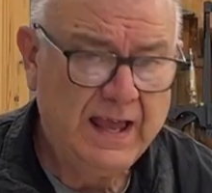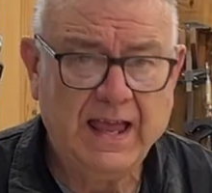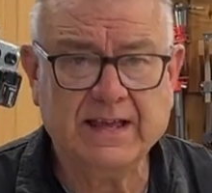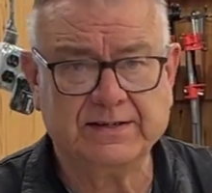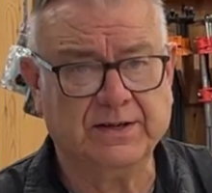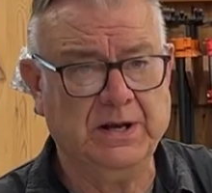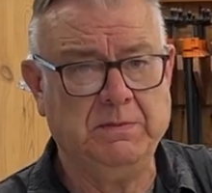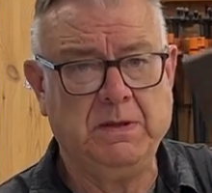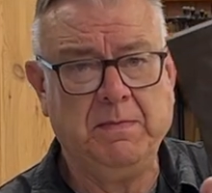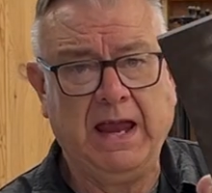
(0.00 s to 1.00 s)
is going to
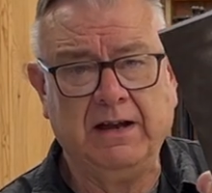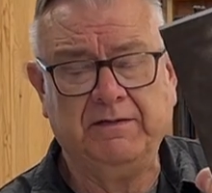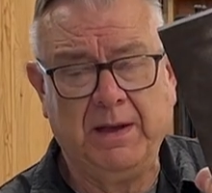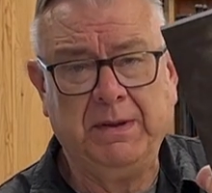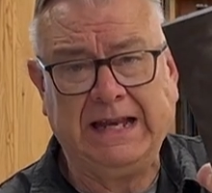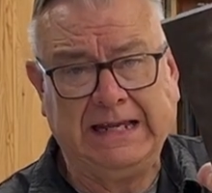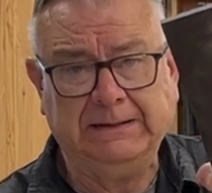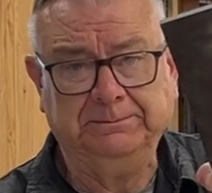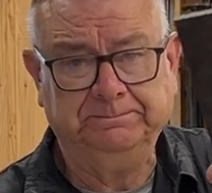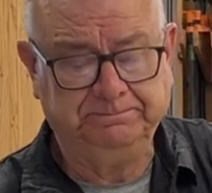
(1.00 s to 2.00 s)
be made of ebony.
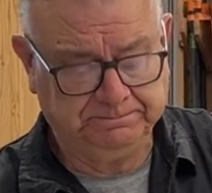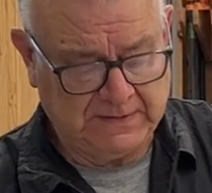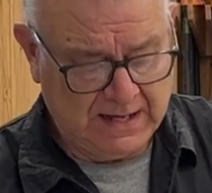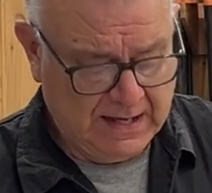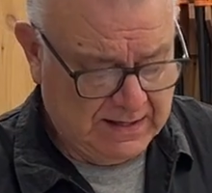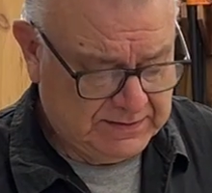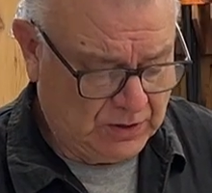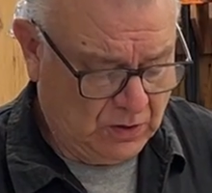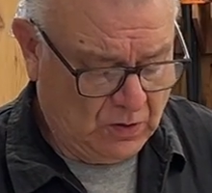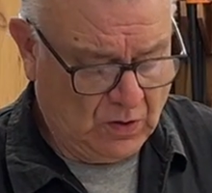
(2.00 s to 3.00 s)

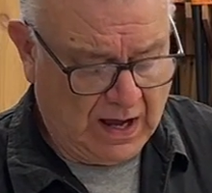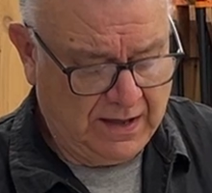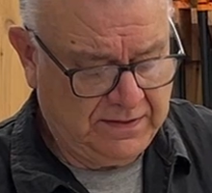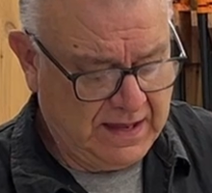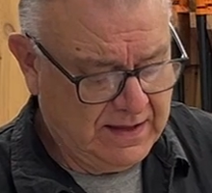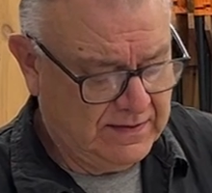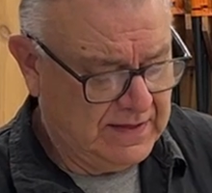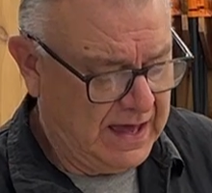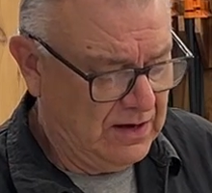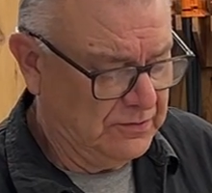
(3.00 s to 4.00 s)
So I think
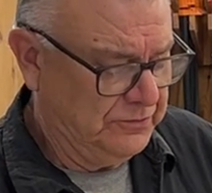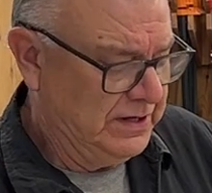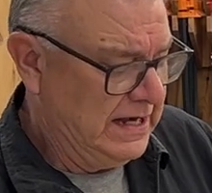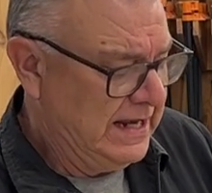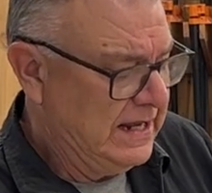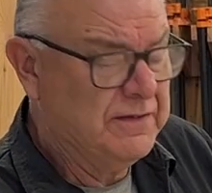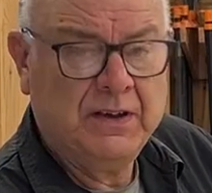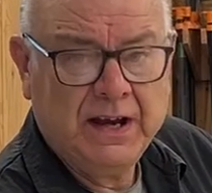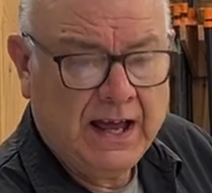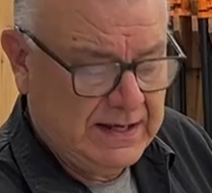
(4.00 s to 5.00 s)
that'll really give a
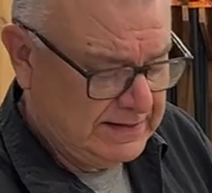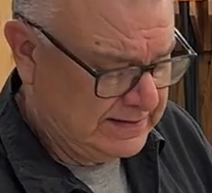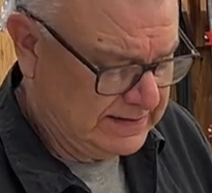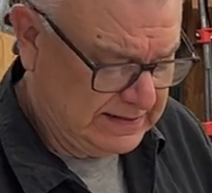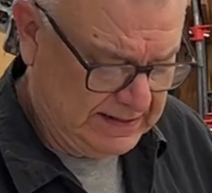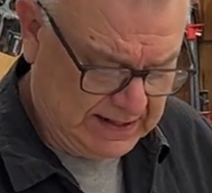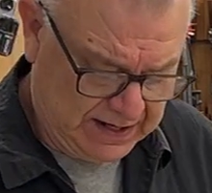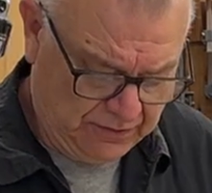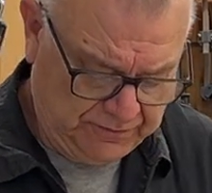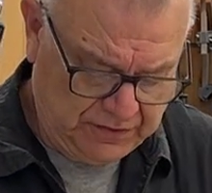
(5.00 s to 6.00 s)
nice, I don't
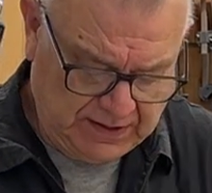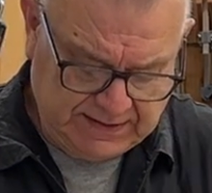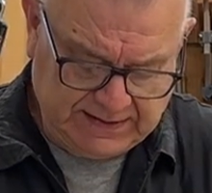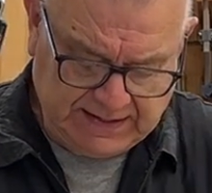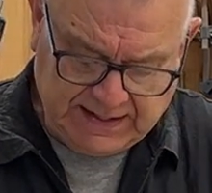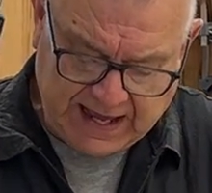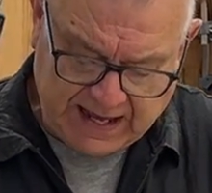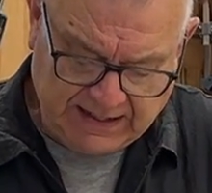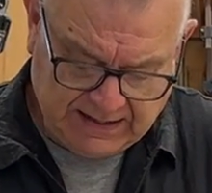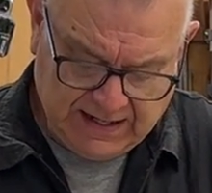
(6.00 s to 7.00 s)
know if you can see that,